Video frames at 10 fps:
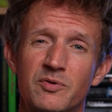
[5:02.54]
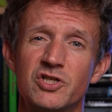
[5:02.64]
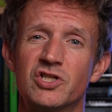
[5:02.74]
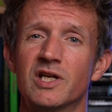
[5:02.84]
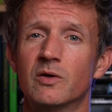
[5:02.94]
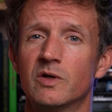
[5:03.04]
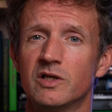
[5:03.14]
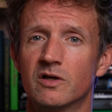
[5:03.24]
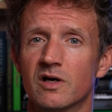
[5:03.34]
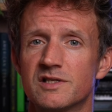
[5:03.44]
appreciate it when
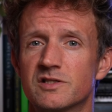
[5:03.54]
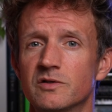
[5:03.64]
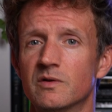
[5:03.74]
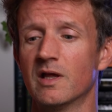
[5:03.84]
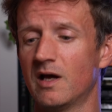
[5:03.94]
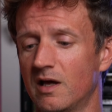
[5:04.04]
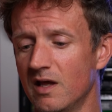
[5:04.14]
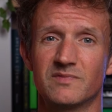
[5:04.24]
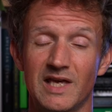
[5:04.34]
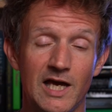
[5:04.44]
you guys do that.
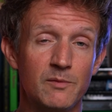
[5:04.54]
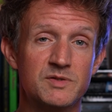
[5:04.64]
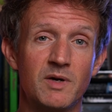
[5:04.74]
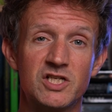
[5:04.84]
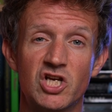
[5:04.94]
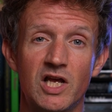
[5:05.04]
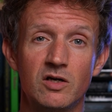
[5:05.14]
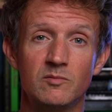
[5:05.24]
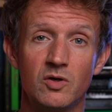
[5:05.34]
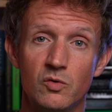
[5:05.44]
It helps my
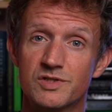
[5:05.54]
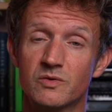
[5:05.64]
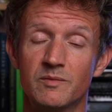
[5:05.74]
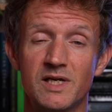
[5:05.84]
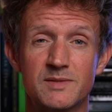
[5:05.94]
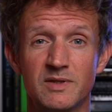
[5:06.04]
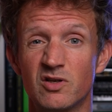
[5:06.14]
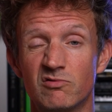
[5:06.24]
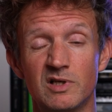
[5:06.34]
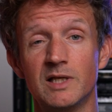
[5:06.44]
channel, but also it makes me
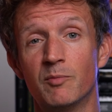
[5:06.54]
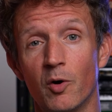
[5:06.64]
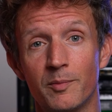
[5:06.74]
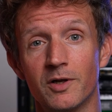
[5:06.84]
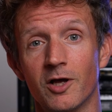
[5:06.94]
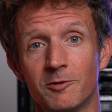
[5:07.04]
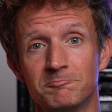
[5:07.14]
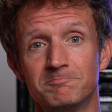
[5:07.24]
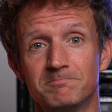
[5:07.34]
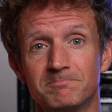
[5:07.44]
look really popular.
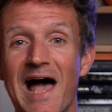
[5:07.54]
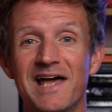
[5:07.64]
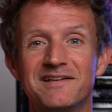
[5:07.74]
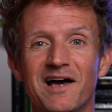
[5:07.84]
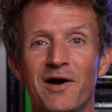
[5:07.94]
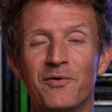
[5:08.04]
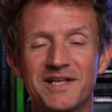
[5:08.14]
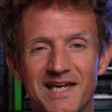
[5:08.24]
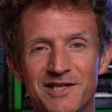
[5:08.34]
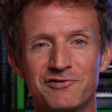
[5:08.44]
And I want
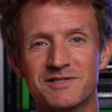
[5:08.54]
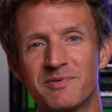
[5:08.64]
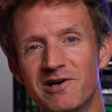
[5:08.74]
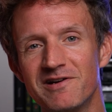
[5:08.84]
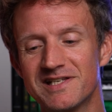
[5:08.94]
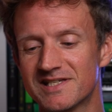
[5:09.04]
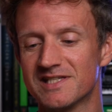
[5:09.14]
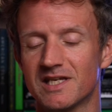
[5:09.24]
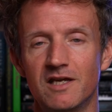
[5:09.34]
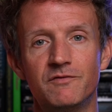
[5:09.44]
to get your
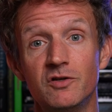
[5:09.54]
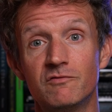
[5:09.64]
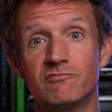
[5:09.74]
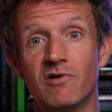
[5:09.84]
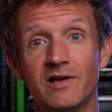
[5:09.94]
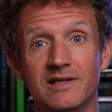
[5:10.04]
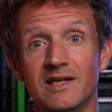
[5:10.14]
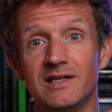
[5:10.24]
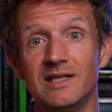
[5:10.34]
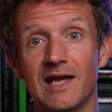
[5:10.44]
experiences. If you've run
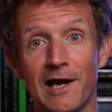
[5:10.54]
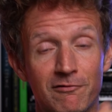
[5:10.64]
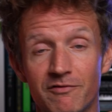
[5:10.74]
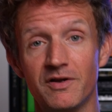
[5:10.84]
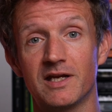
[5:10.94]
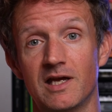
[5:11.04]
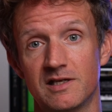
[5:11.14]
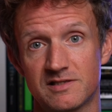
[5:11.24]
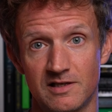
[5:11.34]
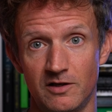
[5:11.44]
in the Agravic
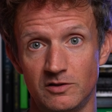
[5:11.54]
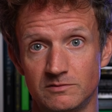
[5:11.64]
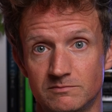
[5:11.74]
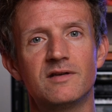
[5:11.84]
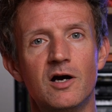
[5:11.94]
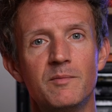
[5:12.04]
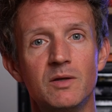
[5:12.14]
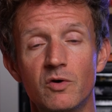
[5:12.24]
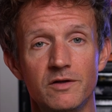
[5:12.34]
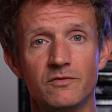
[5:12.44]
SL, tell
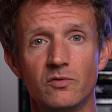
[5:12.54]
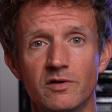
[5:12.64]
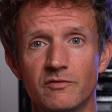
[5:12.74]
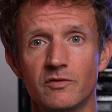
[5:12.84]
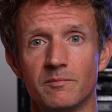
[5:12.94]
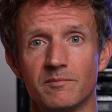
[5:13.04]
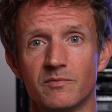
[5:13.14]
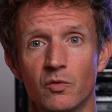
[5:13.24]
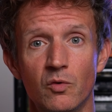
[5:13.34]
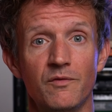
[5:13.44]
me what you thought of them,
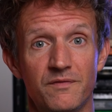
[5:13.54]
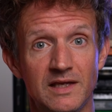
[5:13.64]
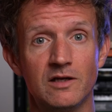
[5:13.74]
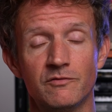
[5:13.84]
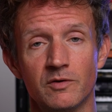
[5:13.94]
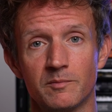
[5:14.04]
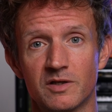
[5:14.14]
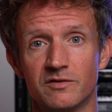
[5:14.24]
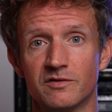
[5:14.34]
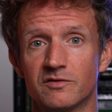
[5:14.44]
or think of them,
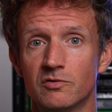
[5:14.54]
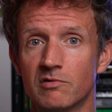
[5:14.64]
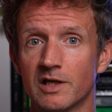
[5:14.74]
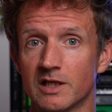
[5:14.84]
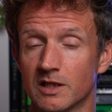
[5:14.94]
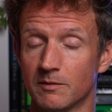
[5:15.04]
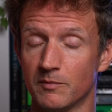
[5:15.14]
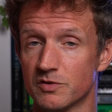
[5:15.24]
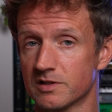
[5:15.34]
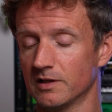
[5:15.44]
because you're still running in them
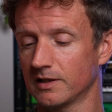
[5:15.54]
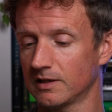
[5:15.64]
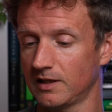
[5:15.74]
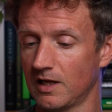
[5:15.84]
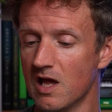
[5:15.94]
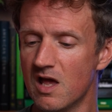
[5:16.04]
most likely.